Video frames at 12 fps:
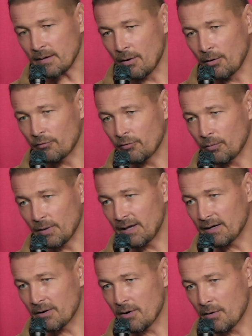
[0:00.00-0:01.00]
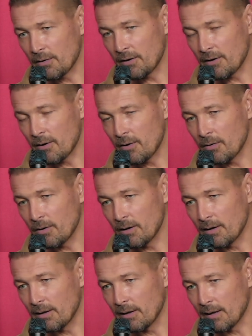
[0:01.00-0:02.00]
also later on, you know,
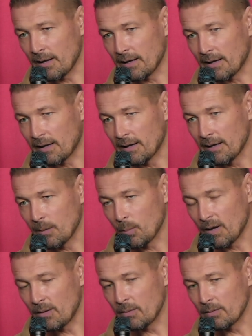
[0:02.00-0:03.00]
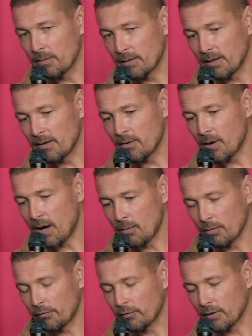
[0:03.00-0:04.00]
uh, like when you know I
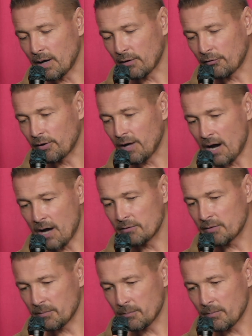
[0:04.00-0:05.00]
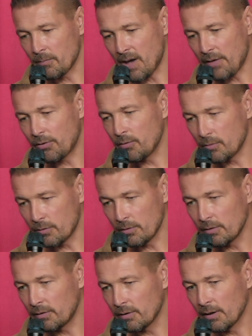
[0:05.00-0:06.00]
was actually hiring Matthew
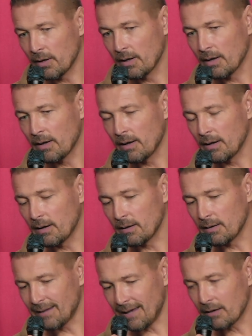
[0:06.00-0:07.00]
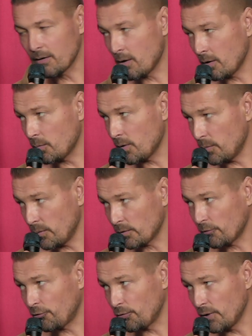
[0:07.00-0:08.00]
Goode uh, later on when we
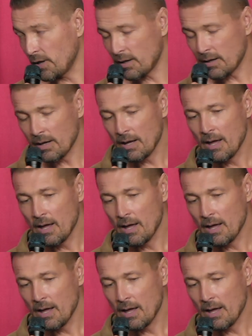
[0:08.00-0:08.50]
were shooting,